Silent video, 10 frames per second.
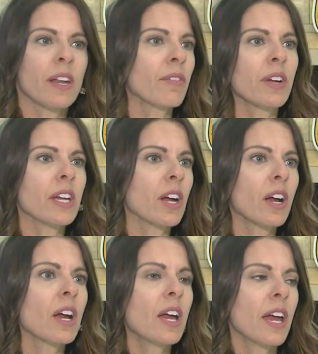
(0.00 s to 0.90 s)
every
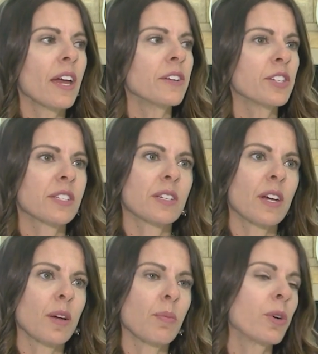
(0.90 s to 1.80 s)
year, and just
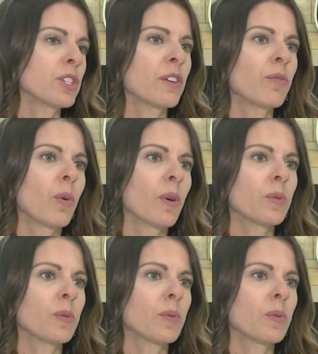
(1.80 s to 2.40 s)
um, pushing forward